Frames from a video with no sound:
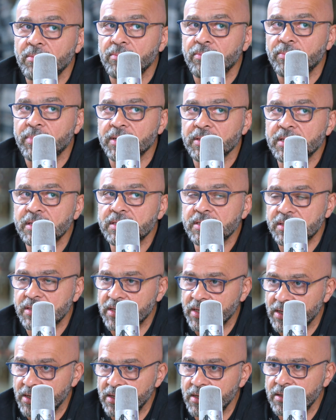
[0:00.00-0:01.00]
But it's
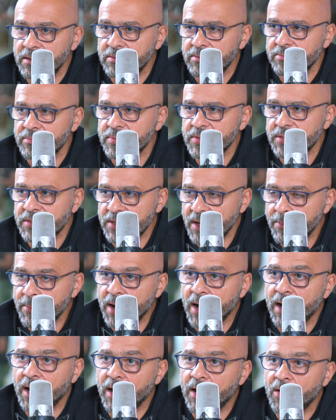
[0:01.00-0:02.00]
still
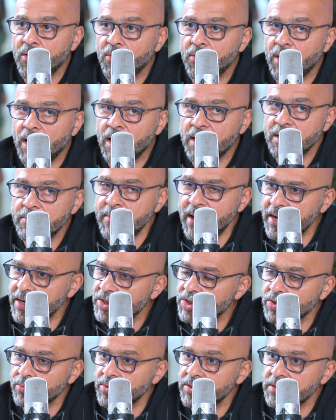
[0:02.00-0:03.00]
somehow
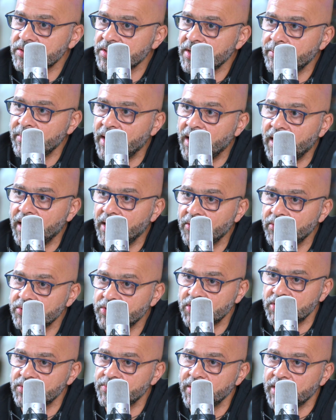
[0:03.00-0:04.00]
unmanageable. Somehow it
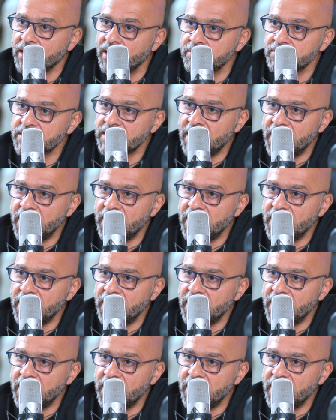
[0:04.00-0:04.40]
just becomes a